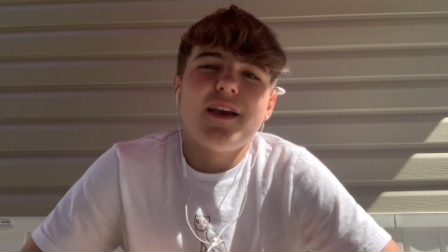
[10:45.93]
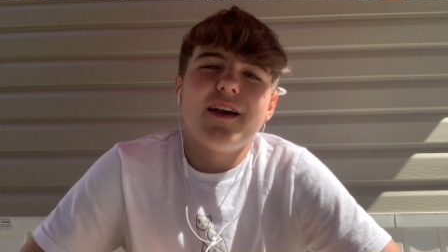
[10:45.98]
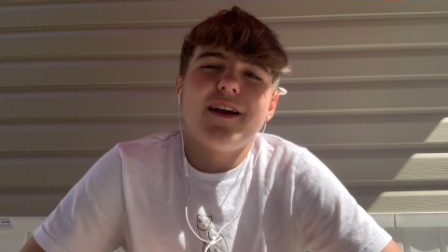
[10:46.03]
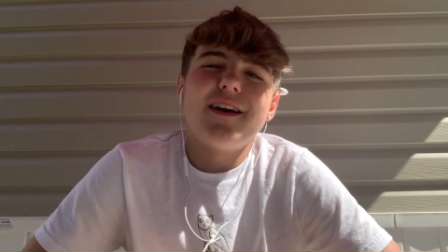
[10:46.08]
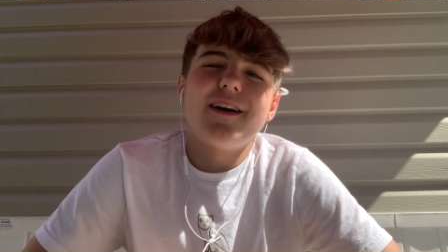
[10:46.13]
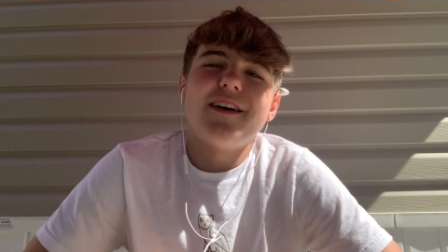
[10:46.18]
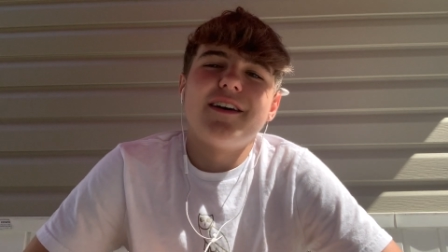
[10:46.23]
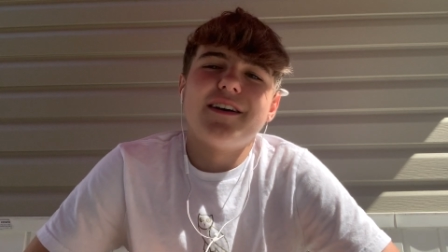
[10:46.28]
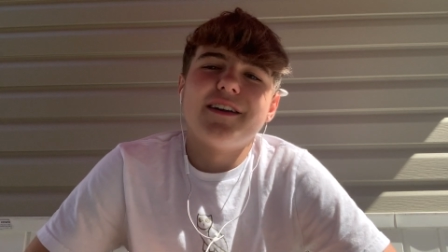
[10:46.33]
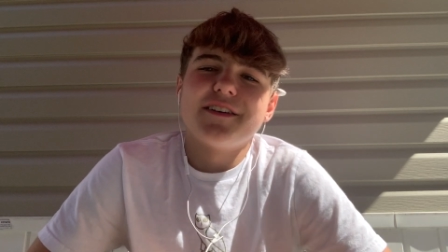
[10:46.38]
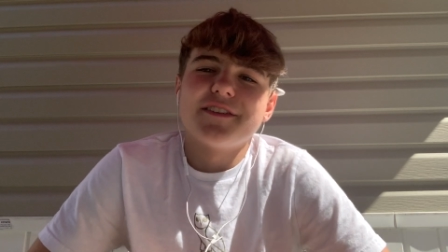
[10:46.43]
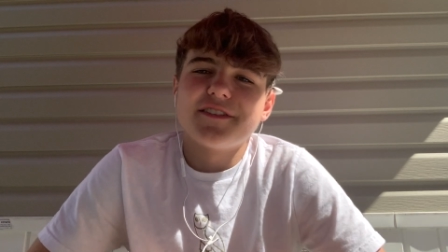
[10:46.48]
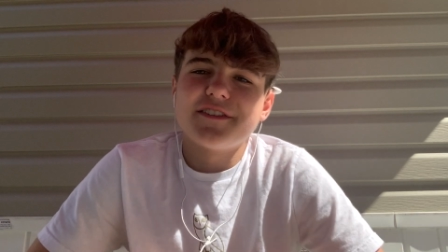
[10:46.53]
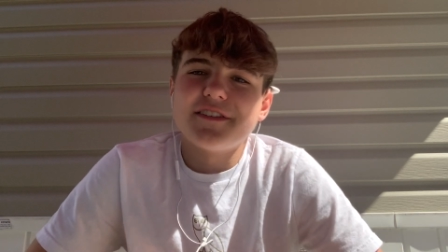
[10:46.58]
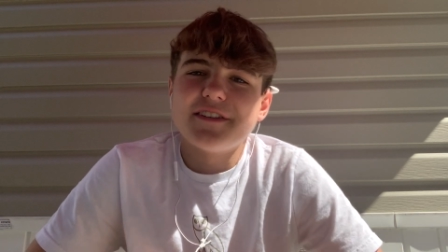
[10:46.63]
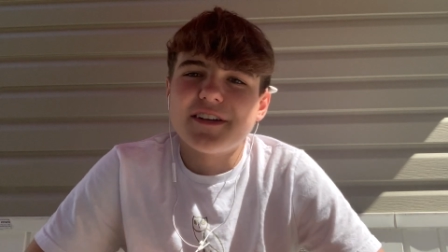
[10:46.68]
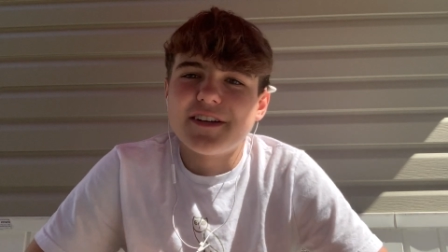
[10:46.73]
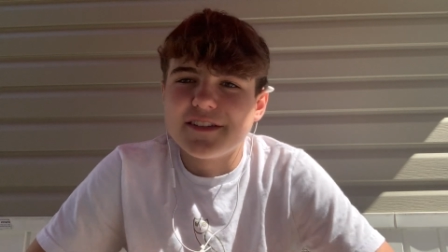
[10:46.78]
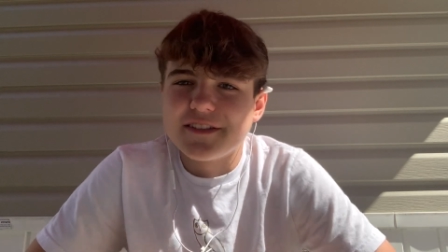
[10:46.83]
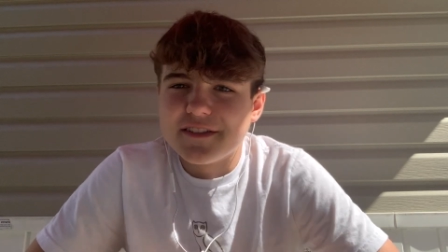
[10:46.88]
and I'll see
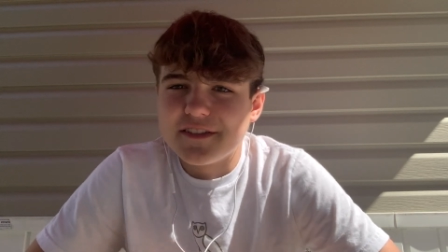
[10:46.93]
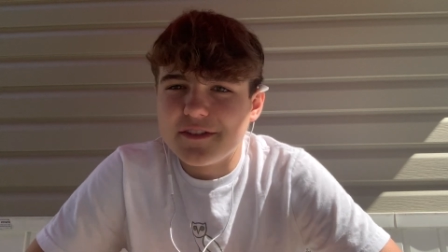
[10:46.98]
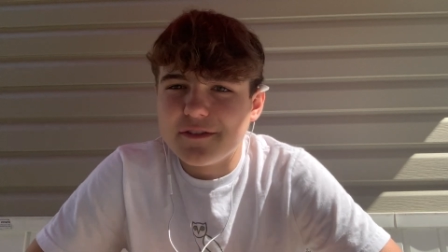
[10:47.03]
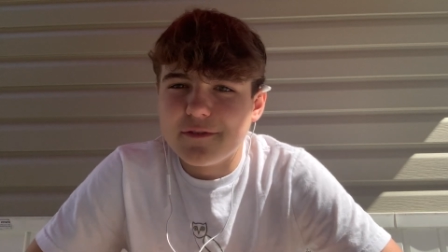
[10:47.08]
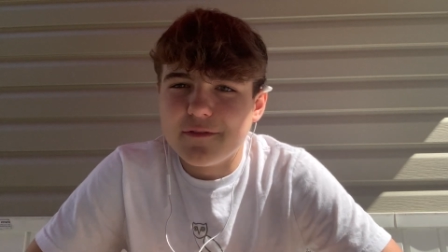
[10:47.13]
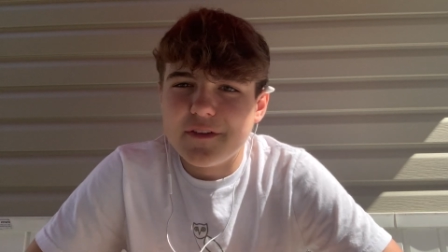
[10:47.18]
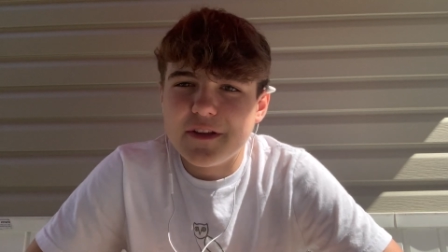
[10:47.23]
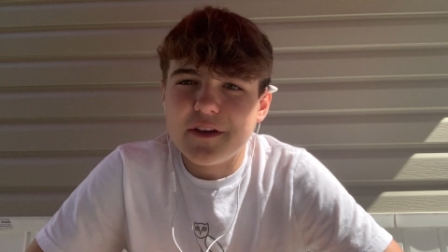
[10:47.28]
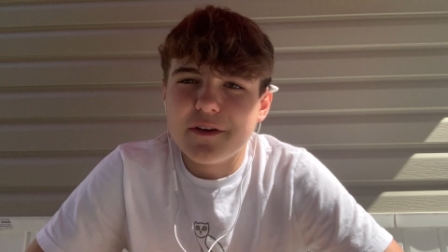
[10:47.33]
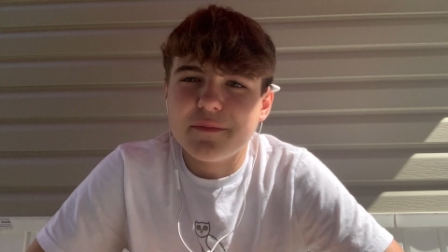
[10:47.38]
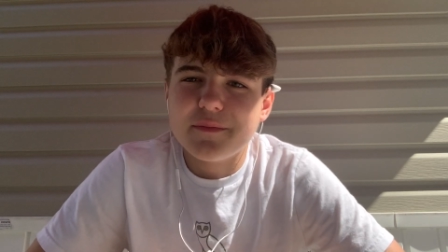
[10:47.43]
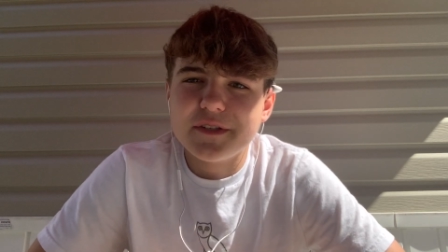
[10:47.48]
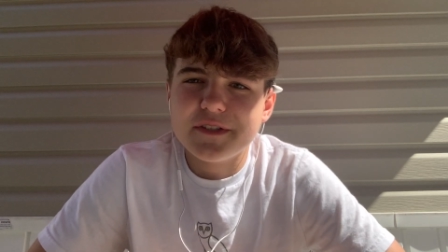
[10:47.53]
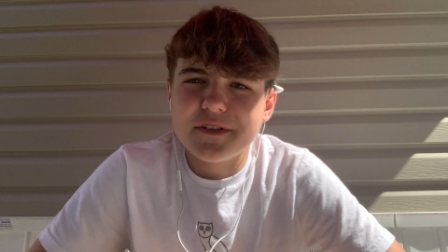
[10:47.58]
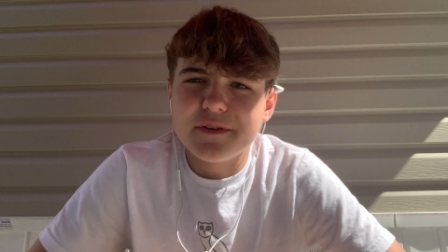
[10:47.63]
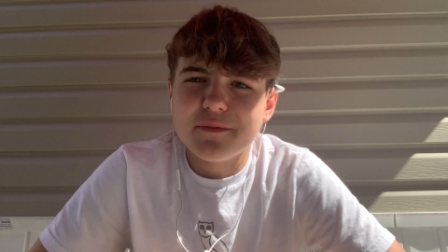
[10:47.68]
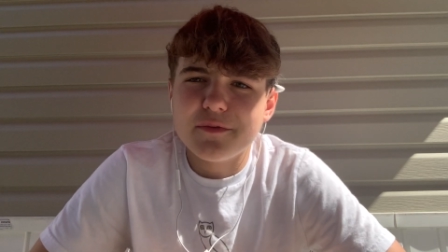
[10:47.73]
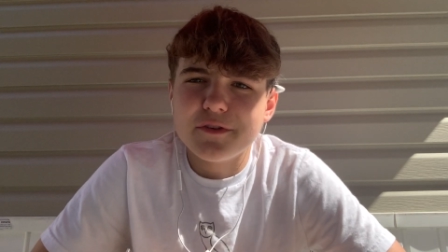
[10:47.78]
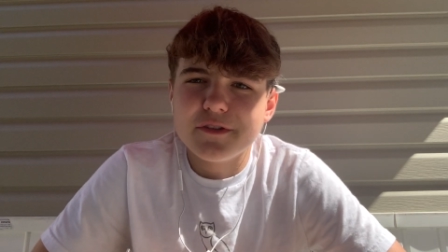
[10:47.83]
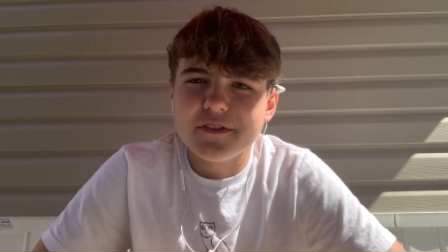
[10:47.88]
you guys in the new video. Peace
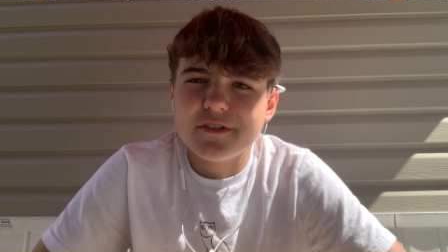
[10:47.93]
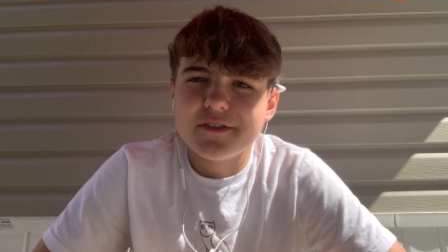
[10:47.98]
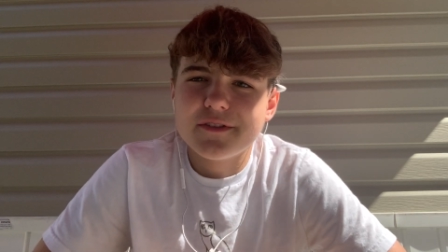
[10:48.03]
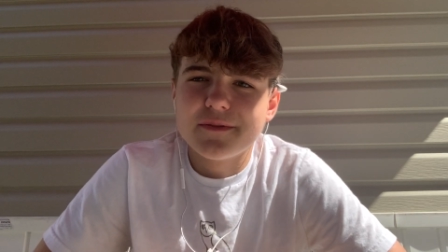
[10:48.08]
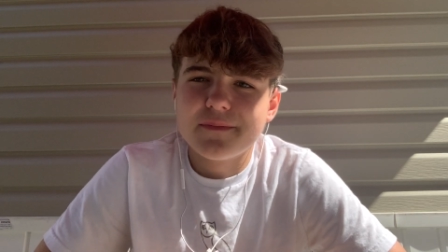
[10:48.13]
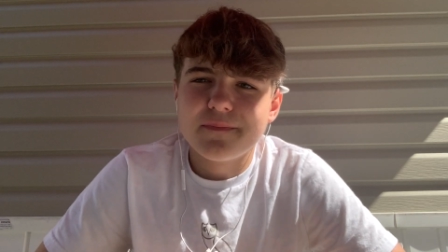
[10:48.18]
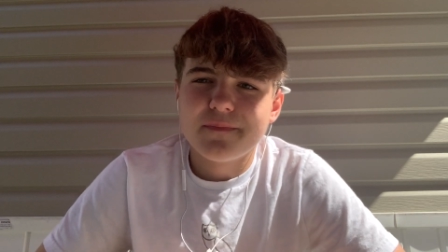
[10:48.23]
out, boys.